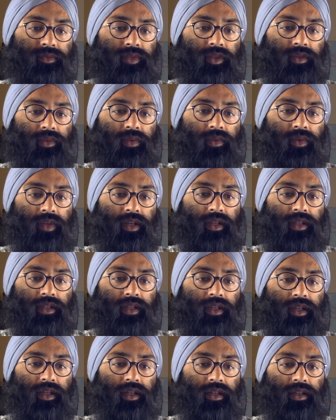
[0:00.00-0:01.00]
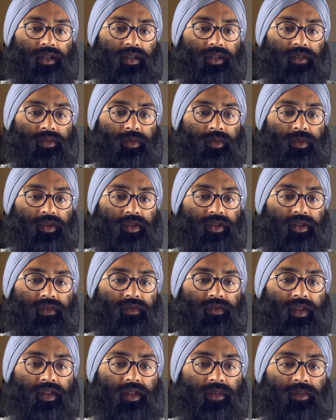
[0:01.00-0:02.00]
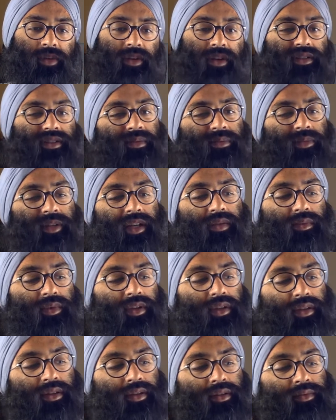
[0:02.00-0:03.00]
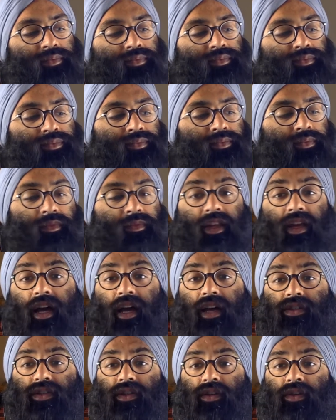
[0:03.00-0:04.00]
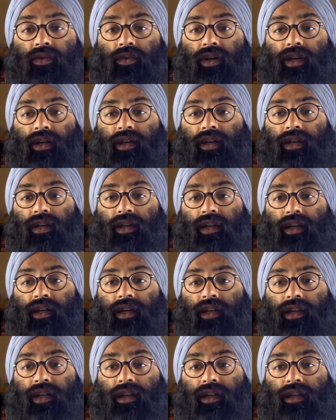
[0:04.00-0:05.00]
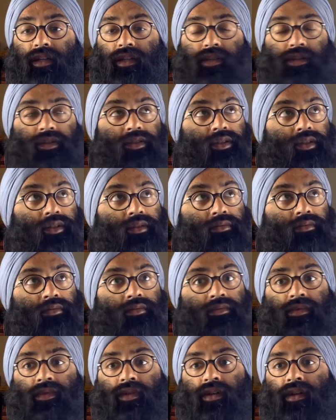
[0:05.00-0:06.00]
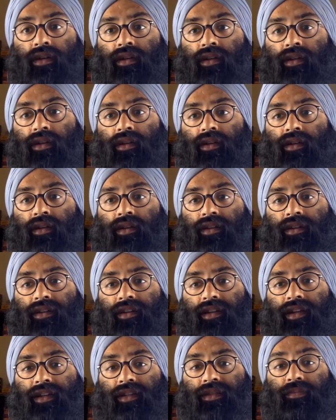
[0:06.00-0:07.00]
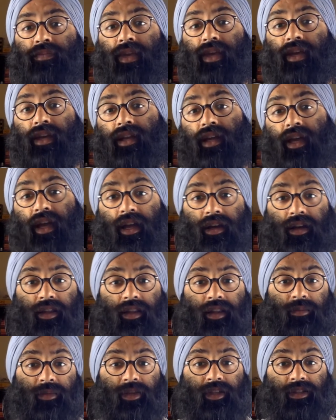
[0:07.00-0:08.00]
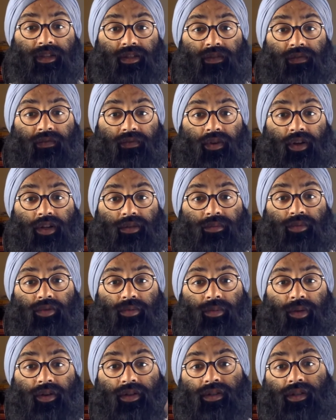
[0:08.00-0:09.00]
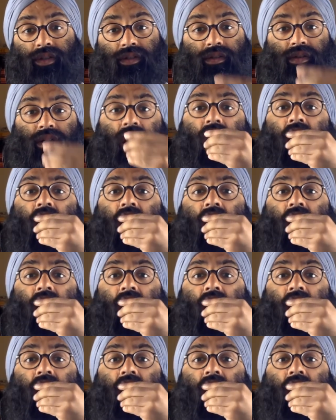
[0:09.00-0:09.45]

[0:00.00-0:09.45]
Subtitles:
we want to take? Let's maybe just defend the pawn to begin with. Guys, you know, it is May in Canada. That means it's fresh blueberry season.